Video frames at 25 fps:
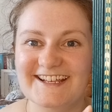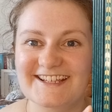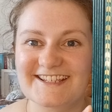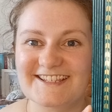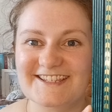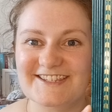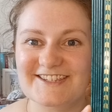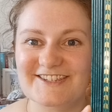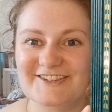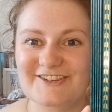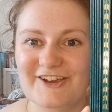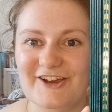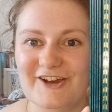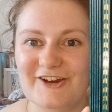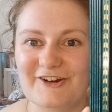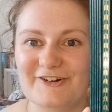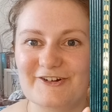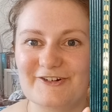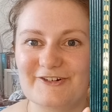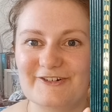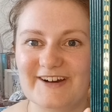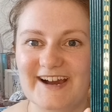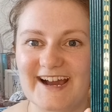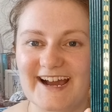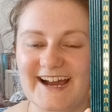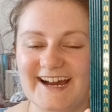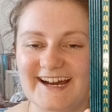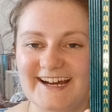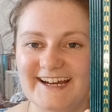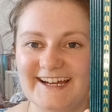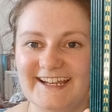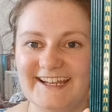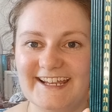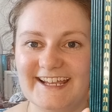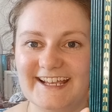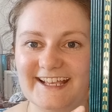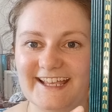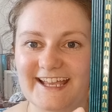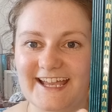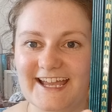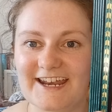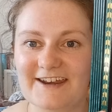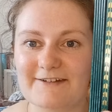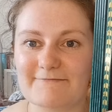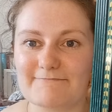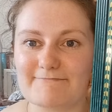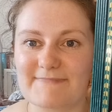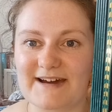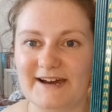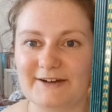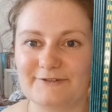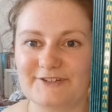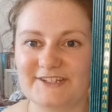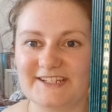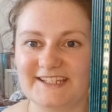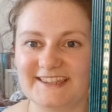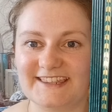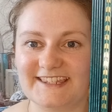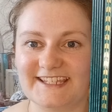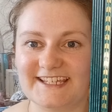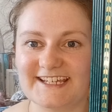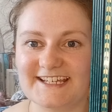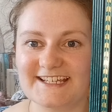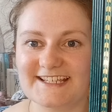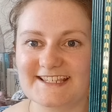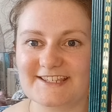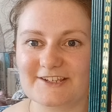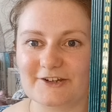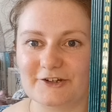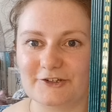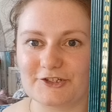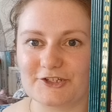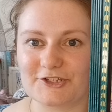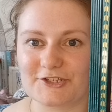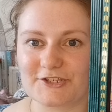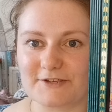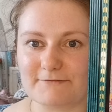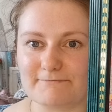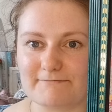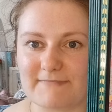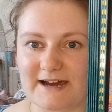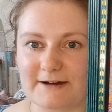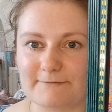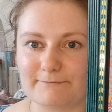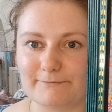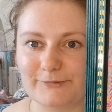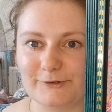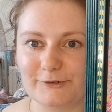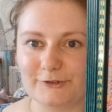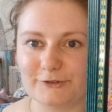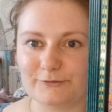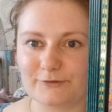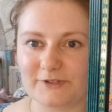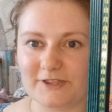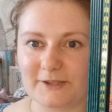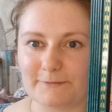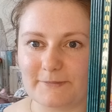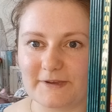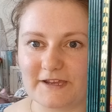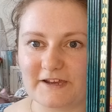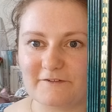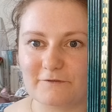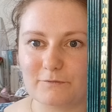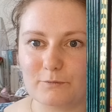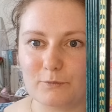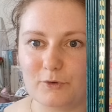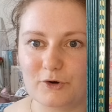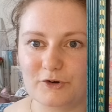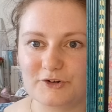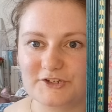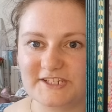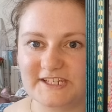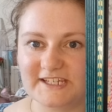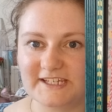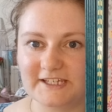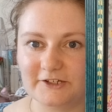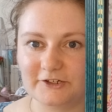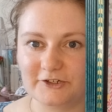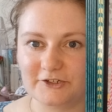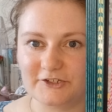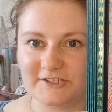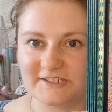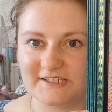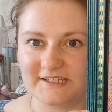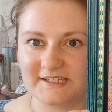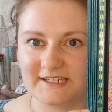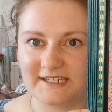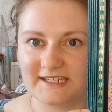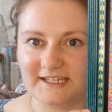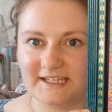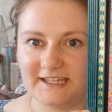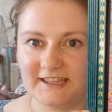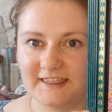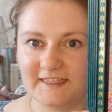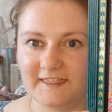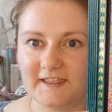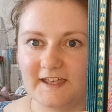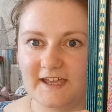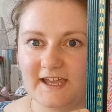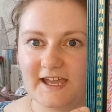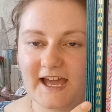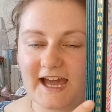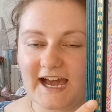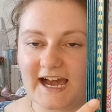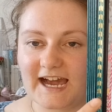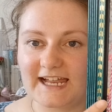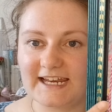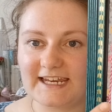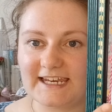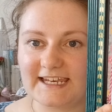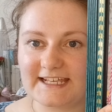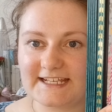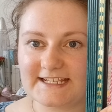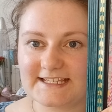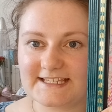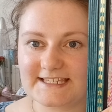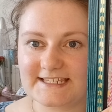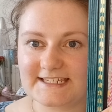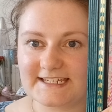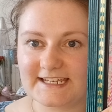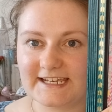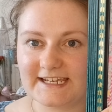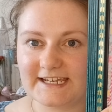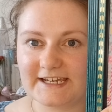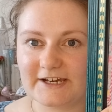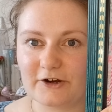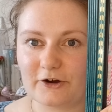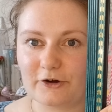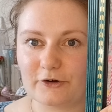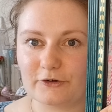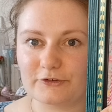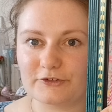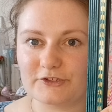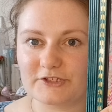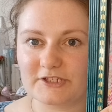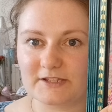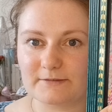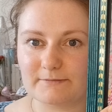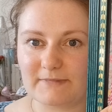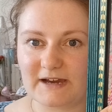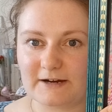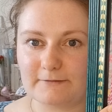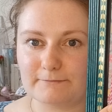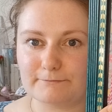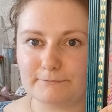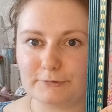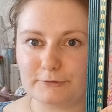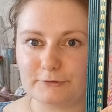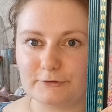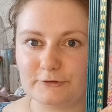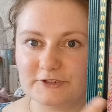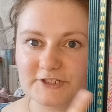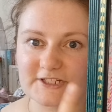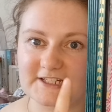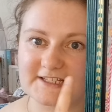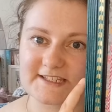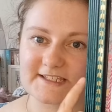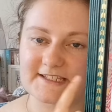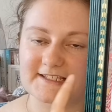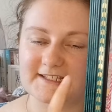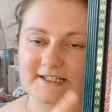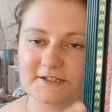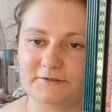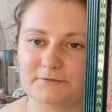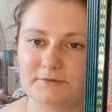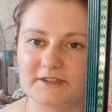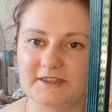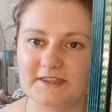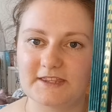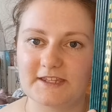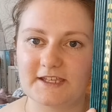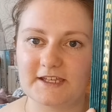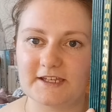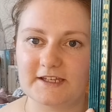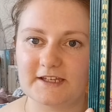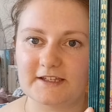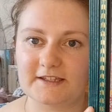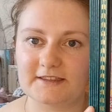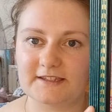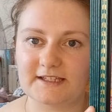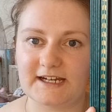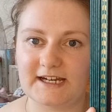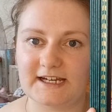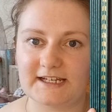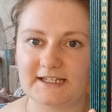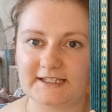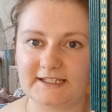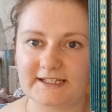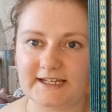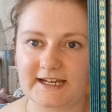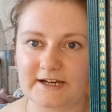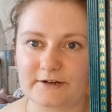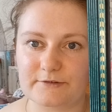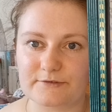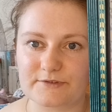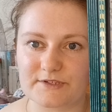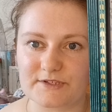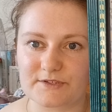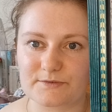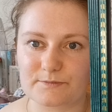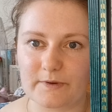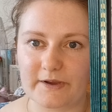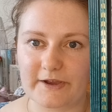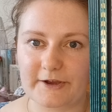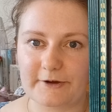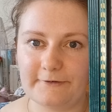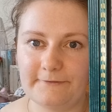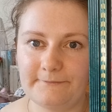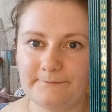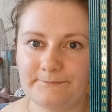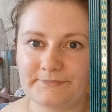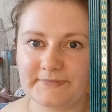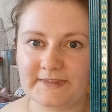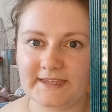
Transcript: so I again mounted this onto some mount board with a bit of wadding underneath. I laced it onto the mount board as I did with the, the Highland cows as well.